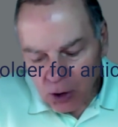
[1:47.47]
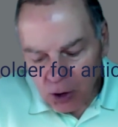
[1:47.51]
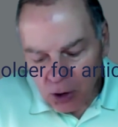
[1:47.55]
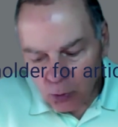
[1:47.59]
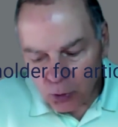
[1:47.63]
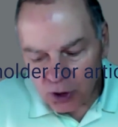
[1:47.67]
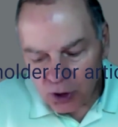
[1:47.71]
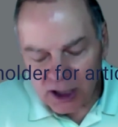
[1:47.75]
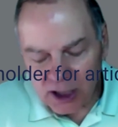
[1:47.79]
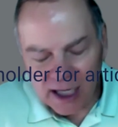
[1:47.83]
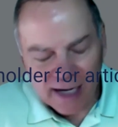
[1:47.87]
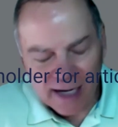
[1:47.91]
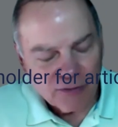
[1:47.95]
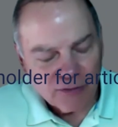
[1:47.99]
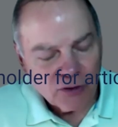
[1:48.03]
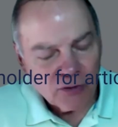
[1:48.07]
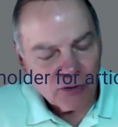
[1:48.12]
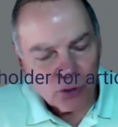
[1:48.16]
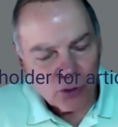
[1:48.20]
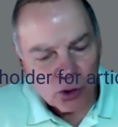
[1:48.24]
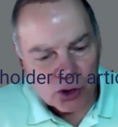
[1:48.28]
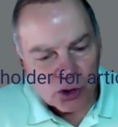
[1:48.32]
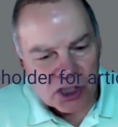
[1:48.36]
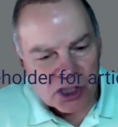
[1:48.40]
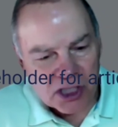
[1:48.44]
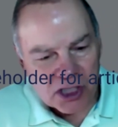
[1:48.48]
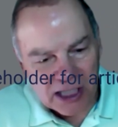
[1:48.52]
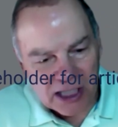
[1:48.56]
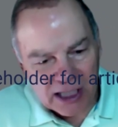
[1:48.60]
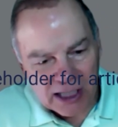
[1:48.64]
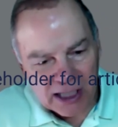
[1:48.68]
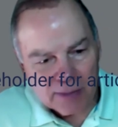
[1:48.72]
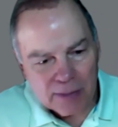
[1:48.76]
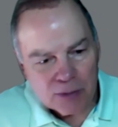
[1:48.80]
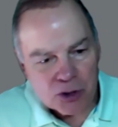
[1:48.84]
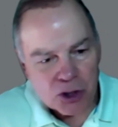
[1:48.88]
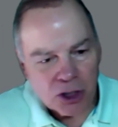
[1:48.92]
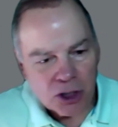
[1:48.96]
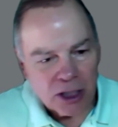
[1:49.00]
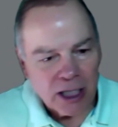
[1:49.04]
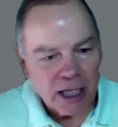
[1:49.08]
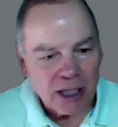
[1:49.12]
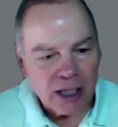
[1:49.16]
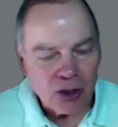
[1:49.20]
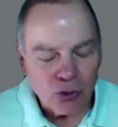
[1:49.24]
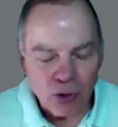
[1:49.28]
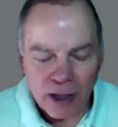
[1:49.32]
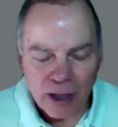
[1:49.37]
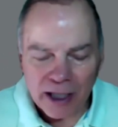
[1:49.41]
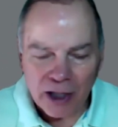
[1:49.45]
when you have diverse teams, you get
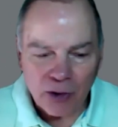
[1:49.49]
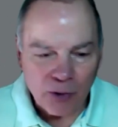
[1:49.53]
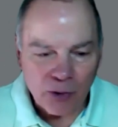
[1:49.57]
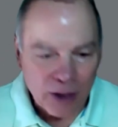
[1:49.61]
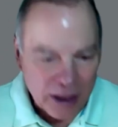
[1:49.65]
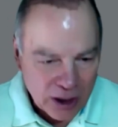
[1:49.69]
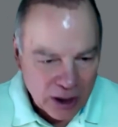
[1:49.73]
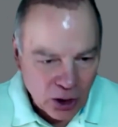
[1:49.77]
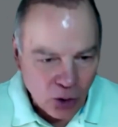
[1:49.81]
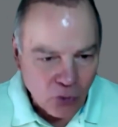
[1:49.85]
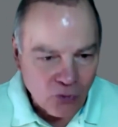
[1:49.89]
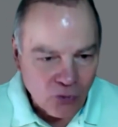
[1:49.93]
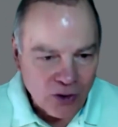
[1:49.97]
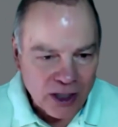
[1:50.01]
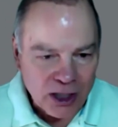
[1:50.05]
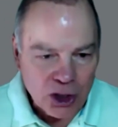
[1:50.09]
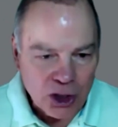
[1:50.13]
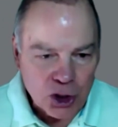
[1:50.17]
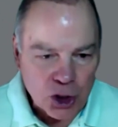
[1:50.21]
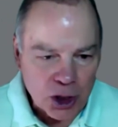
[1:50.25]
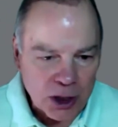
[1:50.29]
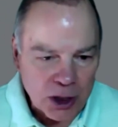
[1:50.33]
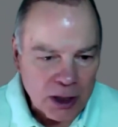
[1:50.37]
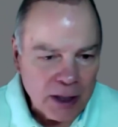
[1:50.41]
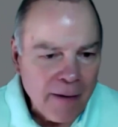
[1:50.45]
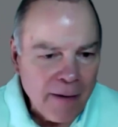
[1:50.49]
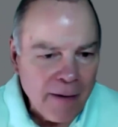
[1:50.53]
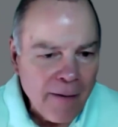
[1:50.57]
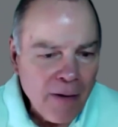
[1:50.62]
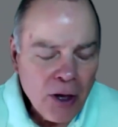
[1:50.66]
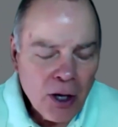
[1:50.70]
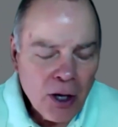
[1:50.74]
greater innovation.